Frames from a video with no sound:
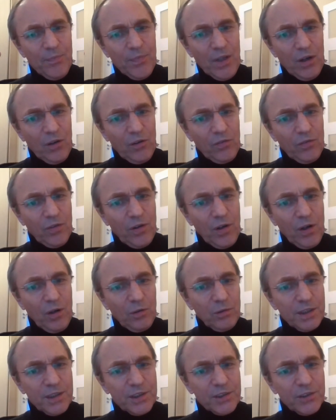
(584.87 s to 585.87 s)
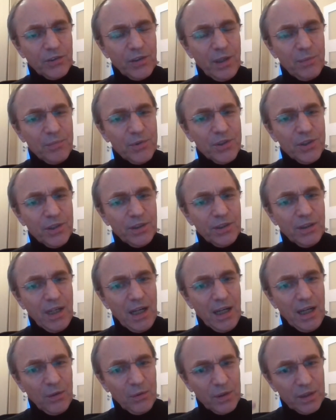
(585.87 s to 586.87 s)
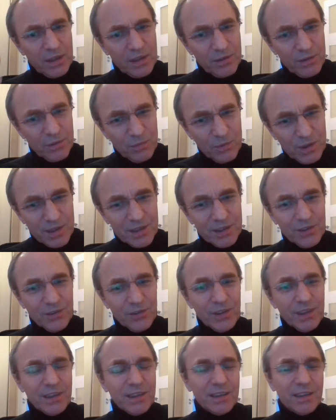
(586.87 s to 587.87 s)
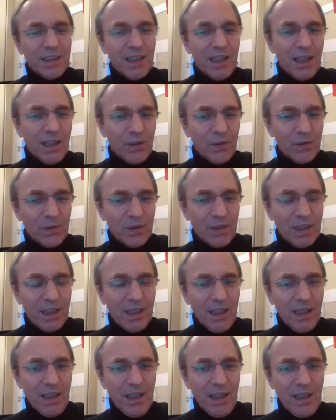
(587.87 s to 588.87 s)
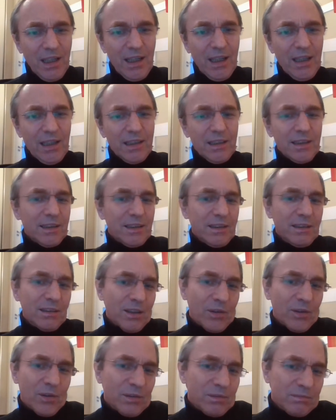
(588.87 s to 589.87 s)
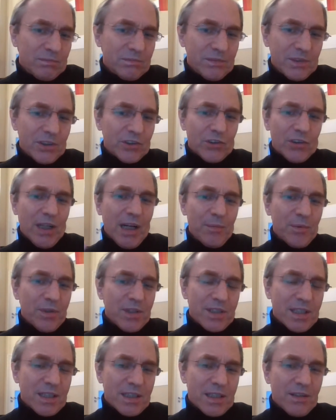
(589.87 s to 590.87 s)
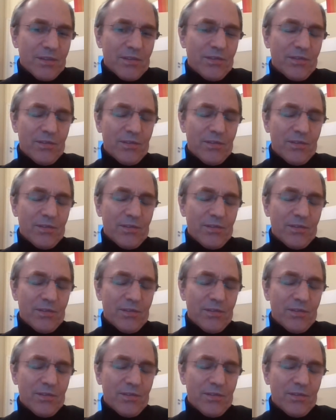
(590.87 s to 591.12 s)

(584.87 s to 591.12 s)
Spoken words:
of Holy Scripture, how it was written down, and, you know, describe this as a